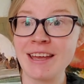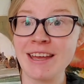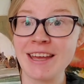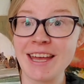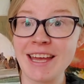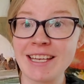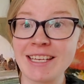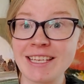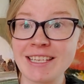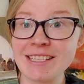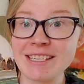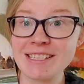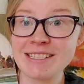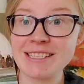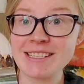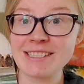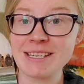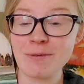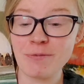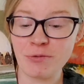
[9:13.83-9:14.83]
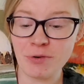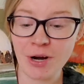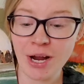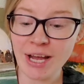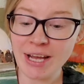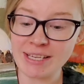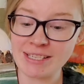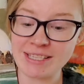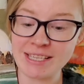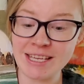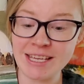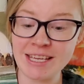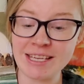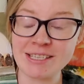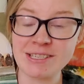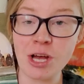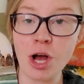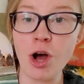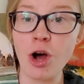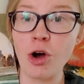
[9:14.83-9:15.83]
And he does the same for us. He
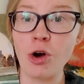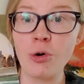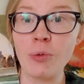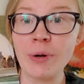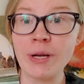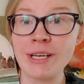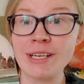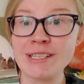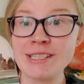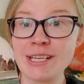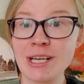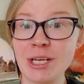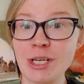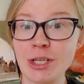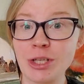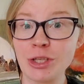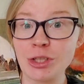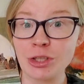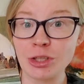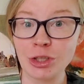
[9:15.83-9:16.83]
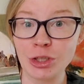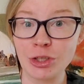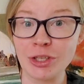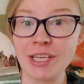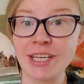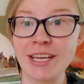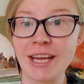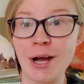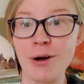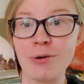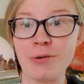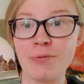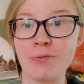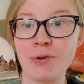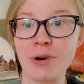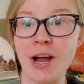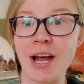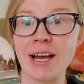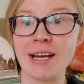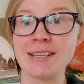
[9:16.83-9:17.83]
is always looking out
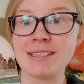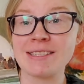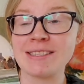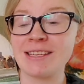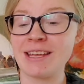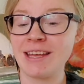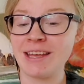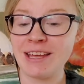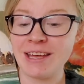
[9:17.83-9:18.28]
for us